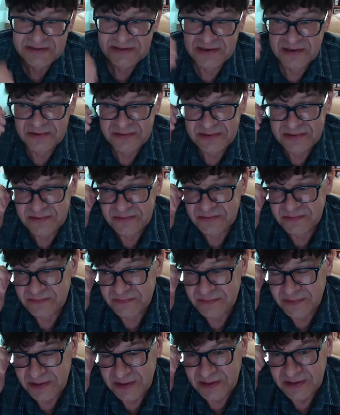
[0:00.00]
you know, you
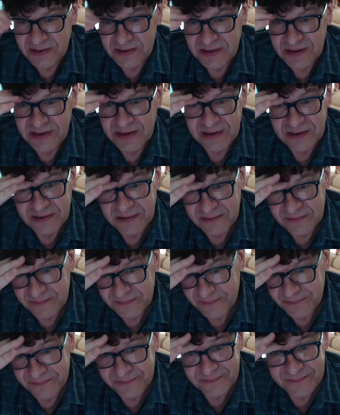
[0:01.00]

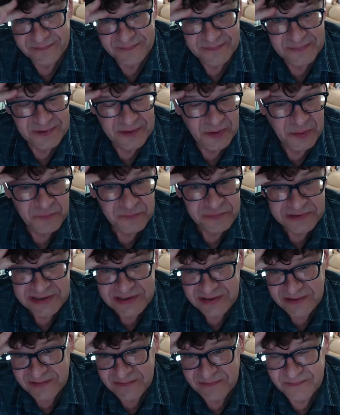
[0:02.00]
um,
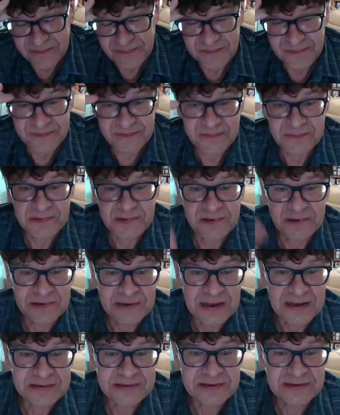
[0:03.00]
hopefully you're
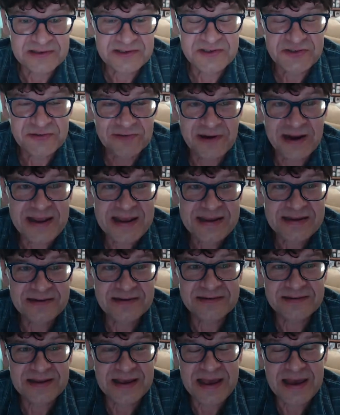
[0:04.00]
not
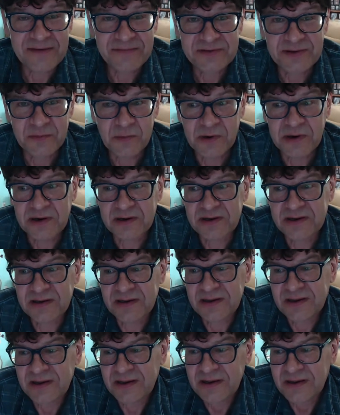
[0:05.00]
constrained to have to work
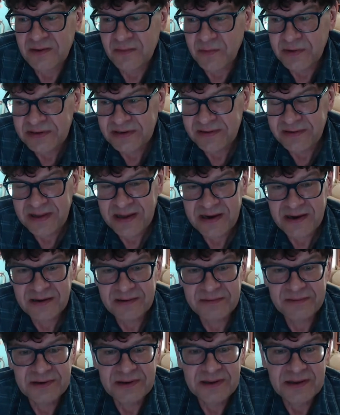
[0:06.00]
when you're
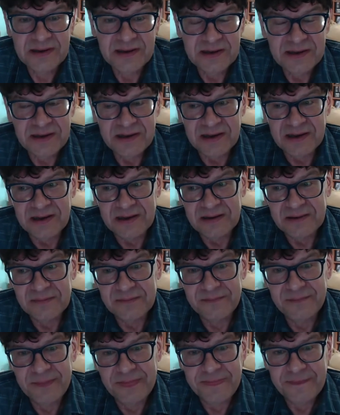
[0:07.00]
there.
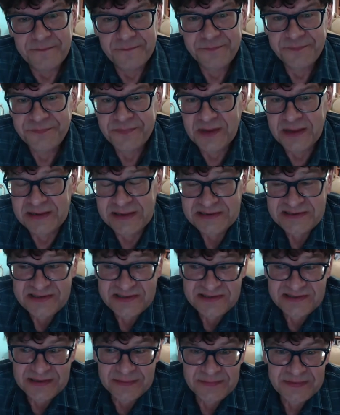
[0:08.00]
Um, unless
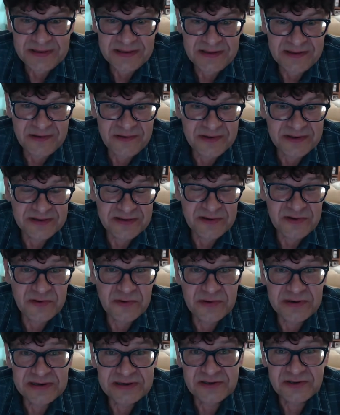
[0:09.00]
it's something you can
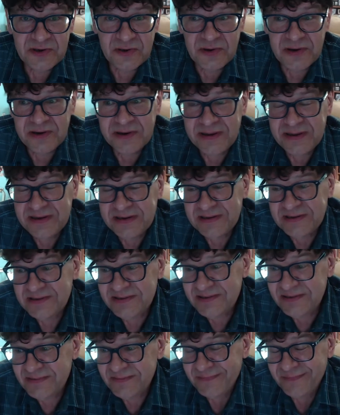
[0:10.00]
do and enjoy, and
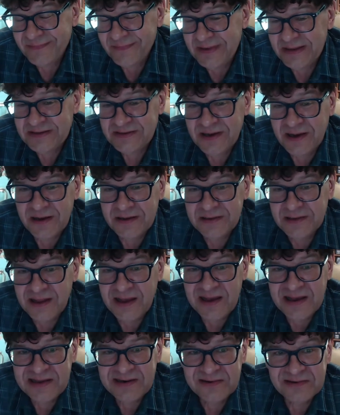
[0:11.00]
it's it's
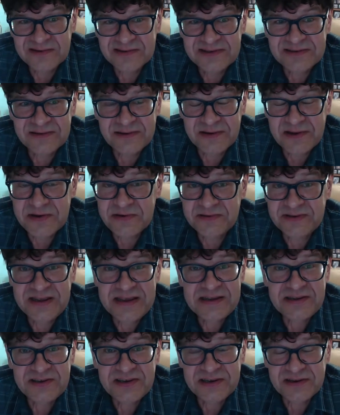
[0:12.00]
online, or you're
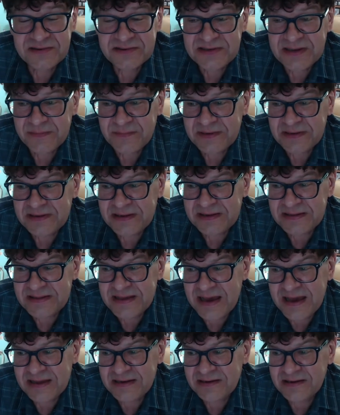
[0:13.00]
teaching or something like
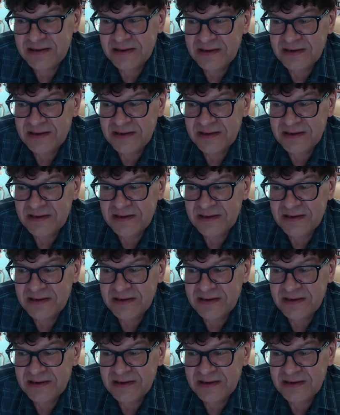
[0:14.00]
that.